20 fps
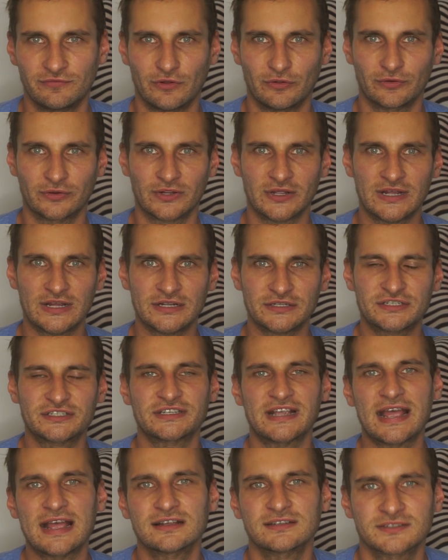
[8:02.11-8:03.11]
phone.
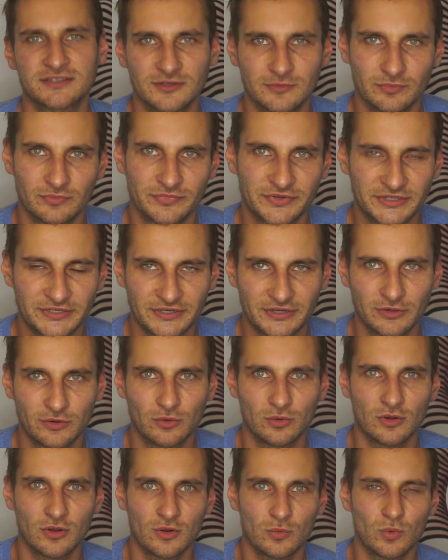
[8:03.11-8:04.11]
Just ask them,
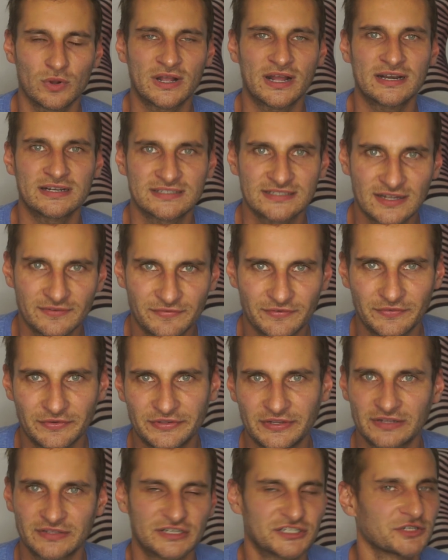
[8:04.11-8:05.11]
what kind of stuff have you
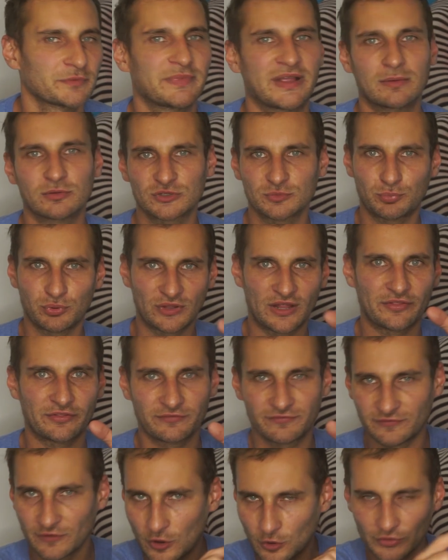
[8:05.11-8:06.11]
done? They should be able to pull out
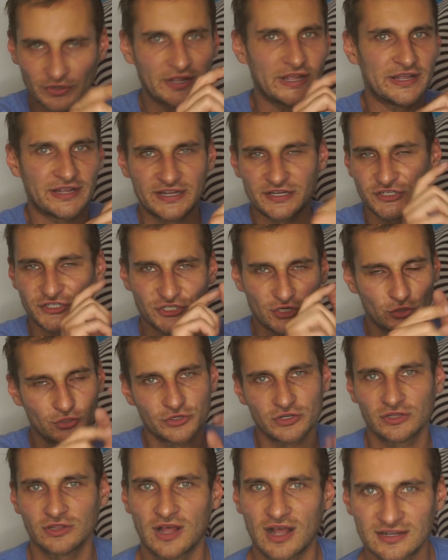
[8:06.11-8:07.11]
the phone and show
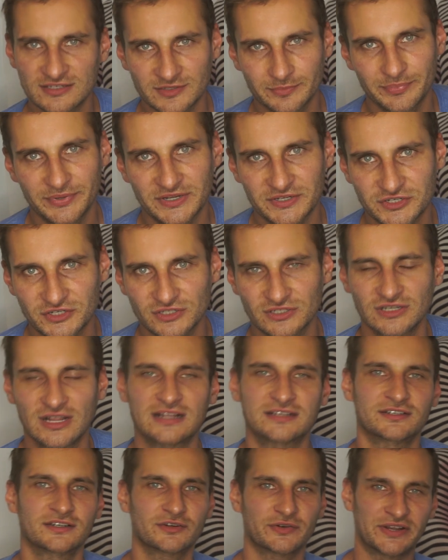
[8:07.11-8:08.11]
you lots of pictures,
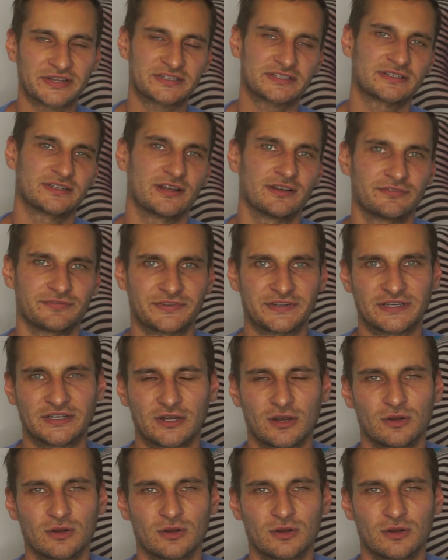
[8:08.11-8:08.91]
lots of great stuff,